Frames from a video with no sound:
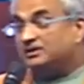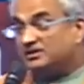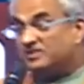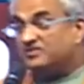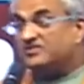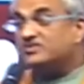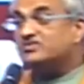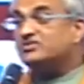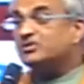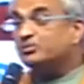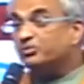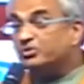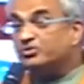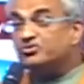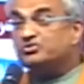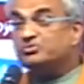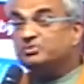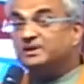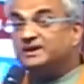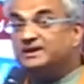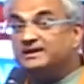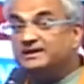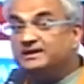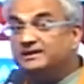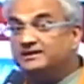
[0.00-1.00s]
This is supposed
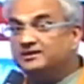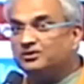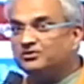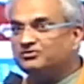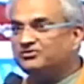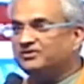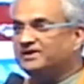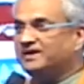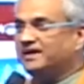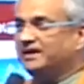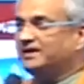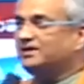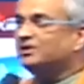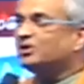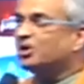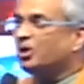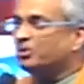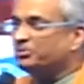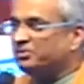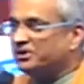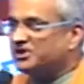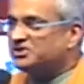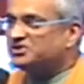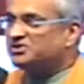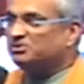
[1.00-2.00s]
to be an era of greater
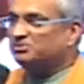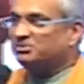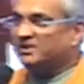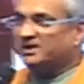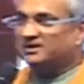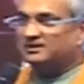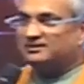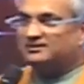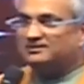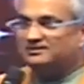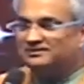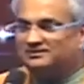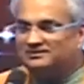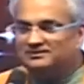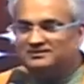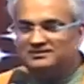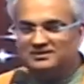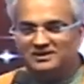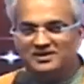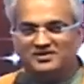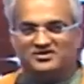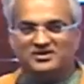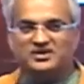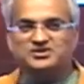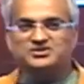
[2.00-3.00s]
competition, but
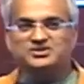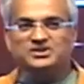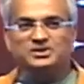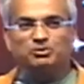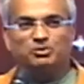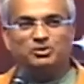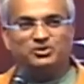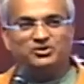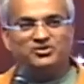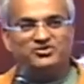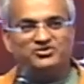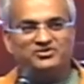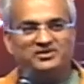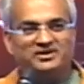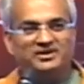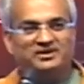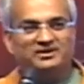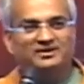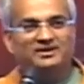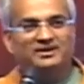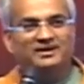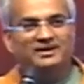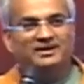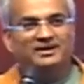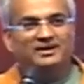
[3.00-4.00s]
essentially what you're
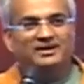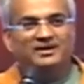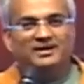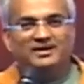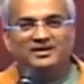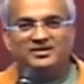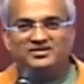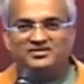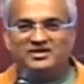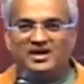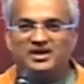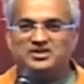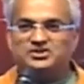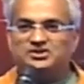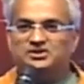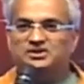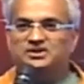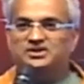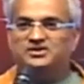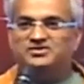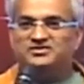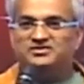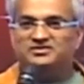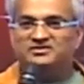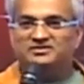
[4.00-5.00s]
seeing is
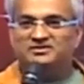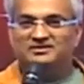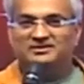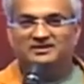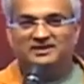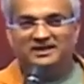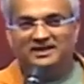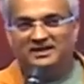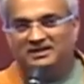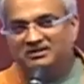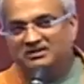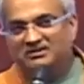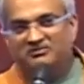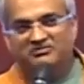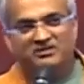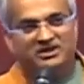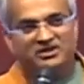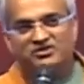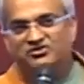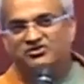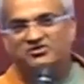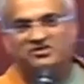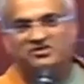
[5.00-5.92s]
actually it's leading in a very